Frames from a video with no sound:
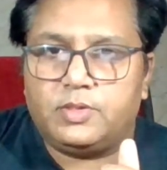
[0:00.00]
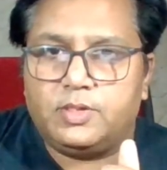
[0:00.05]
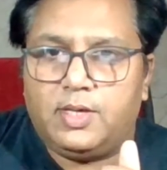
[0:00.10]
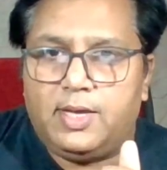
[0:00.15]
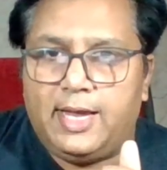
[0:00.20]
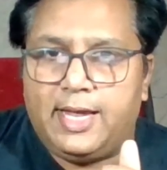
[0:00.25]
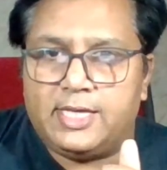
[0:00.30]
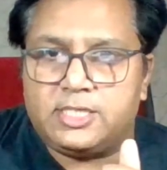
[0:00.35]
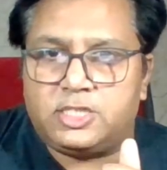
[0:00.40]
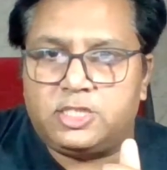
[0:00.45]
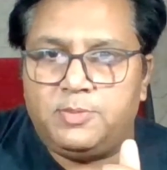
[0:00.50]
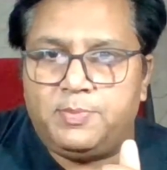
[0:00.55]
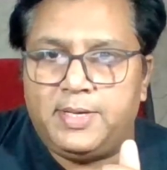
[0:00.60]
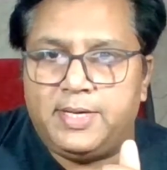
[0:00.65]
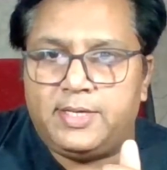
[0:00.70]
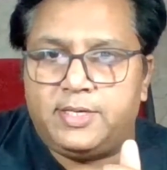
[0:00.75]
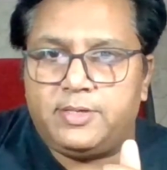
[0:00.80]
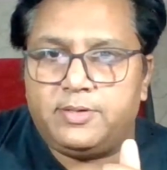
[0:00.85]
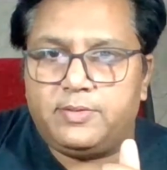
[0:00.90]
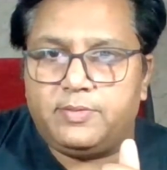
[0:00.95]

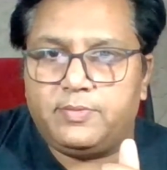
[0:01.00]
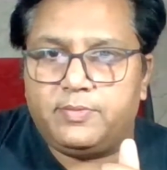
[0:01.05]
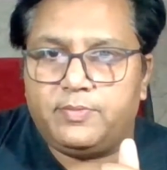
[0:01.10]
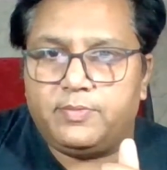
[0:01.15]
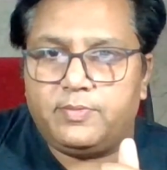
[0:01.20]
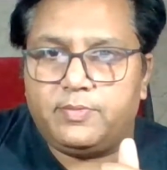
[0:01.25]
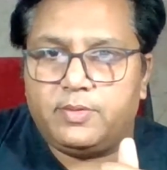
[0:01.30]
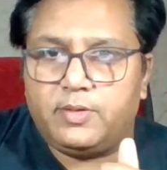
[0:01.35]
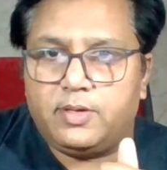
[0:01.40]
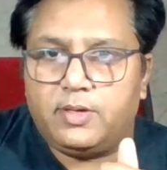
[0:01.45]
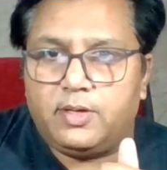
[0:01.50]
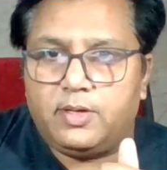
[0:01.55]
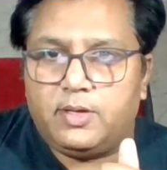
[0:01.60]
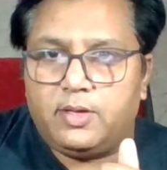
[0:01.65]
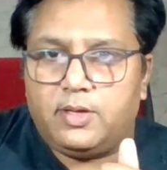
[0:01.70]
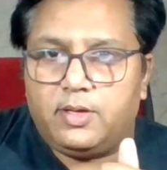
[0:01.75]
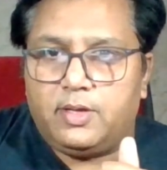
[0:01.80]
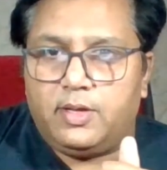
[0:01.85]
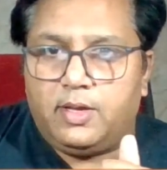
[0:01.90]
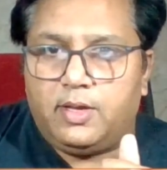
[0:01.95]
estimate
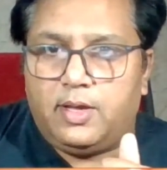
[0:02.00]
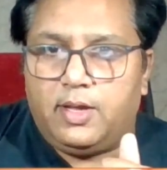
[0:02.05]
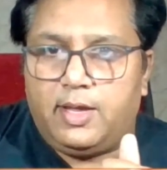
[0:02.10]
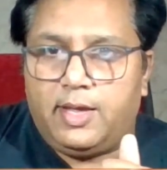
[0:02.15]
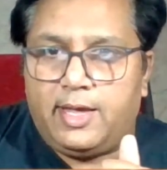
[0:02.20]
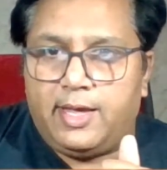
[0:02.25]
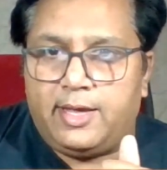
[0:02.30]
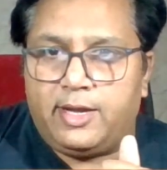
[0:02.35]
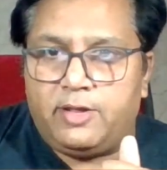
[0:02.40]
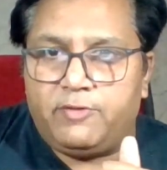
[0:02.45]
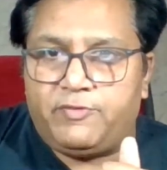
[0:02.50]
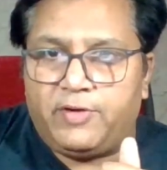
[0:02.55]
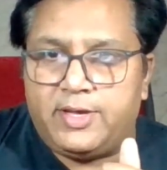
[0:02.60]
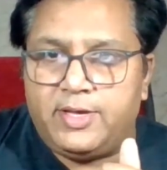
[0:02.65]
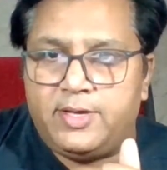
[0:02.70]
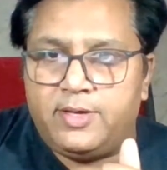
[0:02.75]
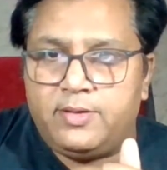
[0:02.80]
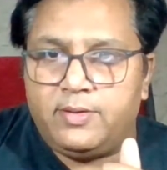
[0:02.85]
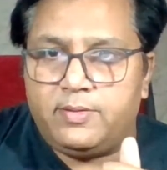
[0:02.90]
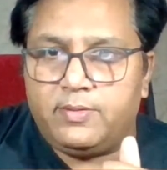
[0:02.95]

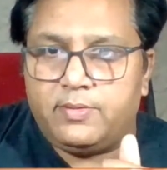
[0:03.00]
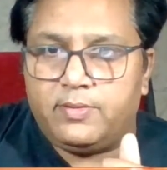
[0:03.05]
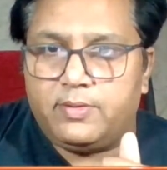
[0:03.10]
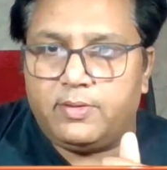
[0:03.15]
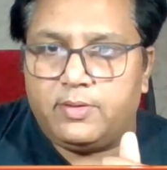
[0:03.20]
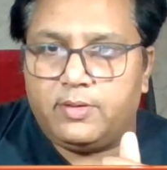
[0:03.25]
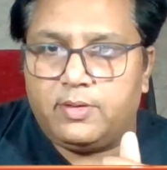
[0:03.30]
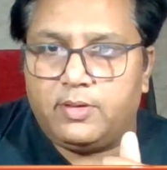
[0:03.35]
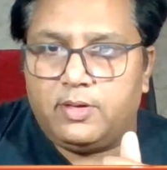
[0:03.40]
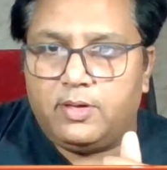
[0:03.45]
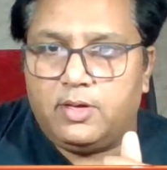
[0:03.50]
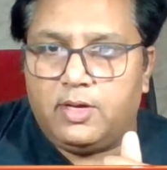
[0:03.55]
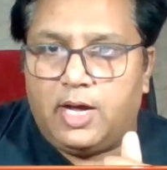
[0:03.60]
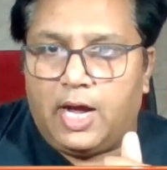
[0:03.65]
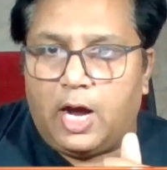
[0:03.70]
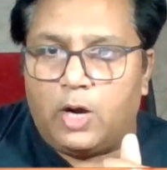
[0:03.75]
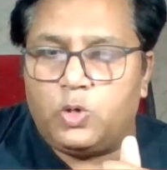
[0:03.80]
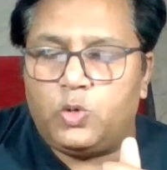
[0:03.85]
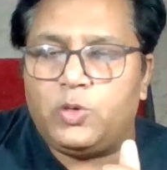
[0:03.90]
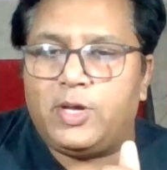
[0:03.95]
NFIA.
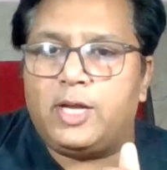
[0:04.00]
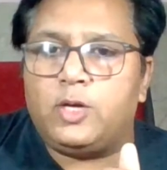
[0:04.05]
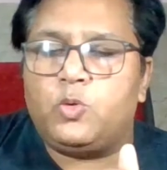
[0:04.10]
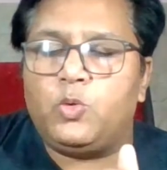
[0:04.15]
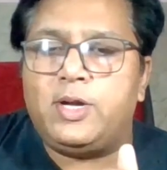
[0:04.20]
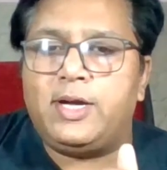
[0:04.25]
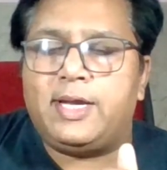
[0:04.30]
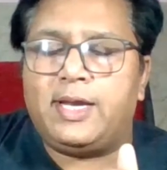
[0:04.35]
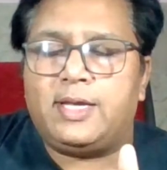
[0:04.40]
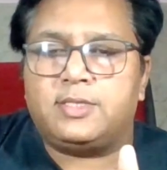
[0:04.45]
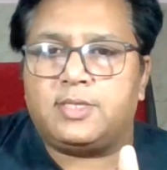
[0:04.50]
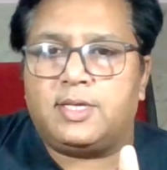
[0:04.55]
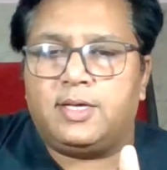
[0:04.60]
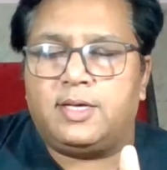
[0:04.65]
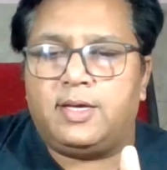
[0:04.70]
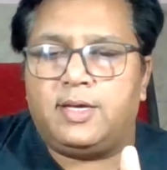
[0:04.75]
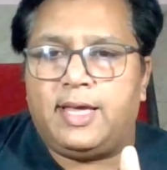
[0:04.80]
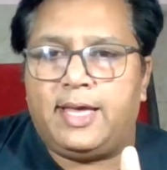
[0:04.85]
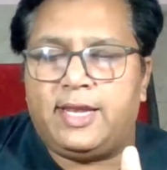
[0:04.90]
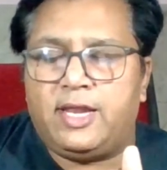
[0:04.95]
How to calculate
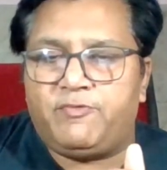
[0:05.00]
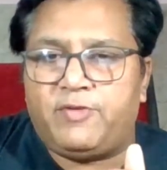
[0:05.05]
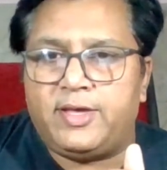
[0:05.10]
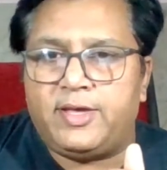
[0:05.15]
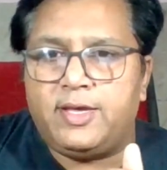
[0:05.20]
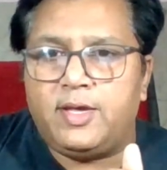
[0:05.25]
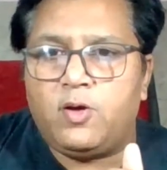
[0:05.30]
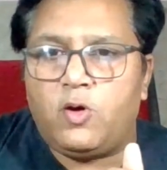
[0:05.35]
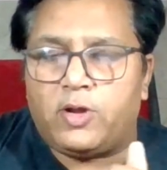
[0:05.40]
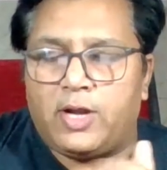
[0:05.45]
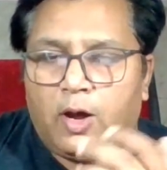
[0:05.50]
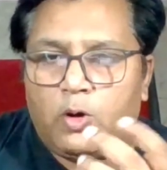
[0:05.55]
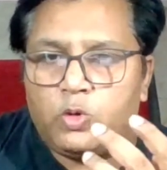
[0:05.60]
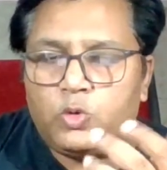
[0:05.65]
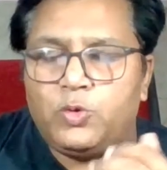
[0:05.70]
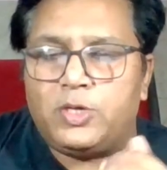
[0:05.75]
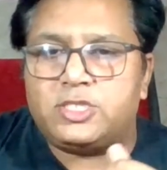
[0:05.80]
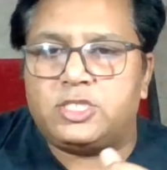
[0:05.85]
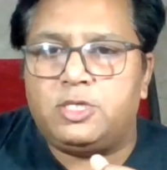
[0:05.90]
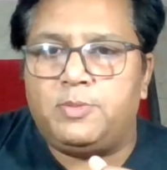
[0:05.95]
NFIA or how
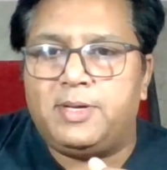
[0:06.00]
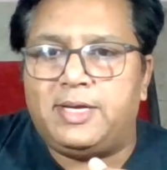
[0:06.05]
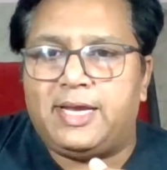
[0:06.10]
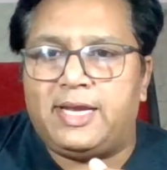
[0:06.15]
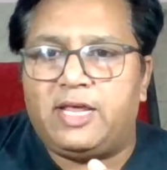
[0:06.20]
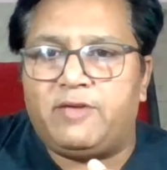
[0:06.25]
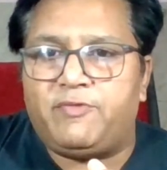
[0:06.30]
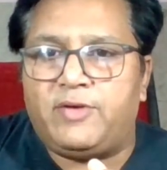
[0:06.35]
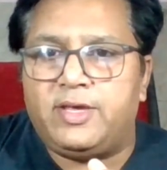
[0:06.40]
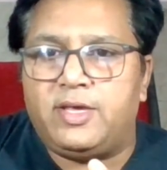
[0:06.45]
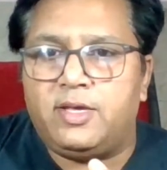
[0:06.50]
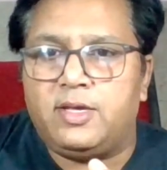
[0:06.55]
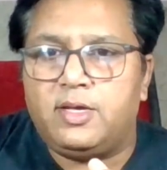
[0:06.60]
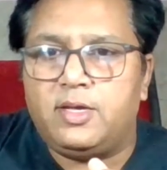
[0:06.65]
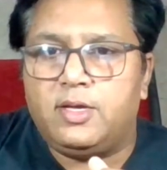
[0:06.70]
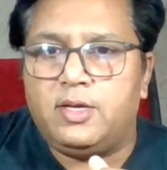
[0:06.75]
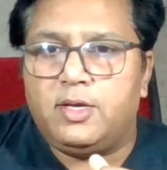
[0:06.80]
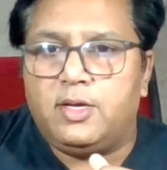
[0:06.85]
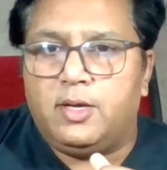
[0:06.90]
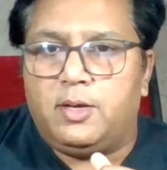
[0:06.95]
to estimate NFIA?
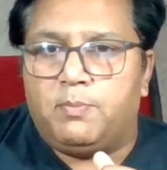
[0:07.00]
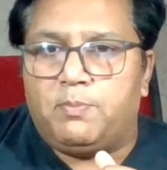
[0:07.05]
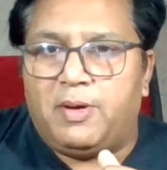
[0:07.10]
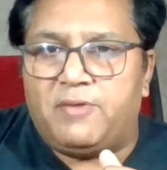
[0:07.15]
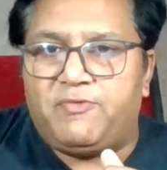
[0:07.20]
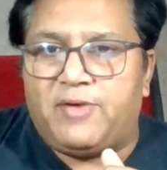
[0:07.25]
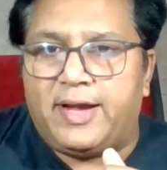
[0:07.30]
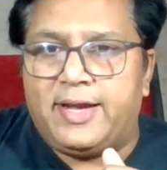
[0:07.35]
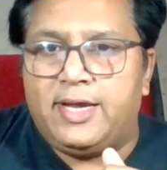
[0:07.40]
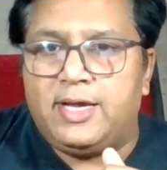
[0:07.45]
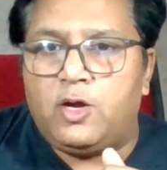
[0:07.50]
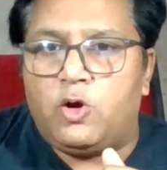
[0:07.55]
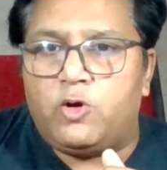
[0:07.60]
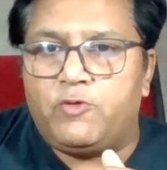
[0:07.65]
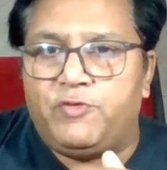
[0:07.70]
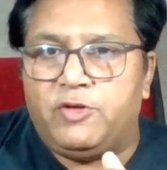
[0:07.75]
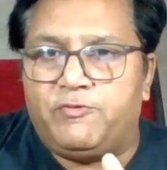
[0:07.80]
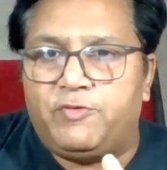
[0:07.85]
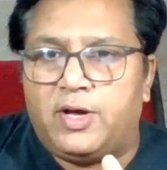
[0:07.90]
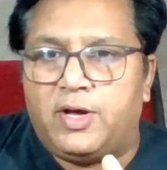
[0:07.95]
By finding out
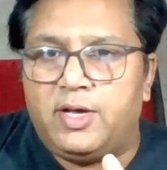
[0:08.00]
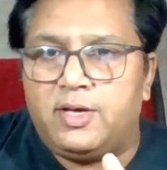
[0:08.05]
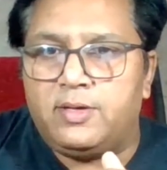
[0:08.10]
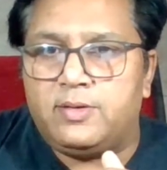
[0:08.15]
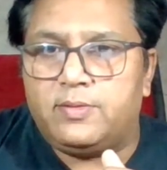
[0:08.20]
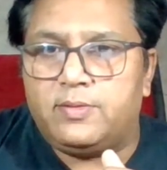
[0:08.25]
FIFA